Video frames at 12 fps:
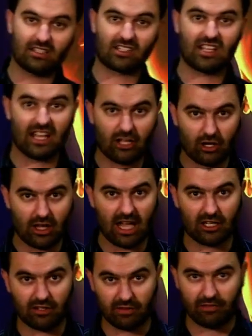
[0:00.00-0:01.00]
the
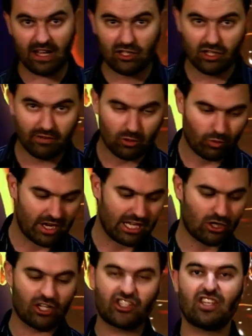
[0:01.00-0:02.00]
psychoactive effects of it when he
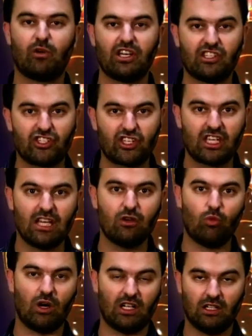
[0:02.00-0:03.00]
got some on his
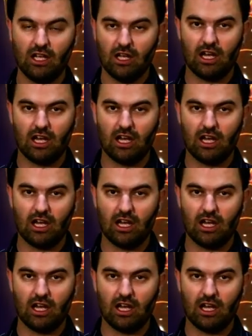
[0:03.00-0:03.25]
skin while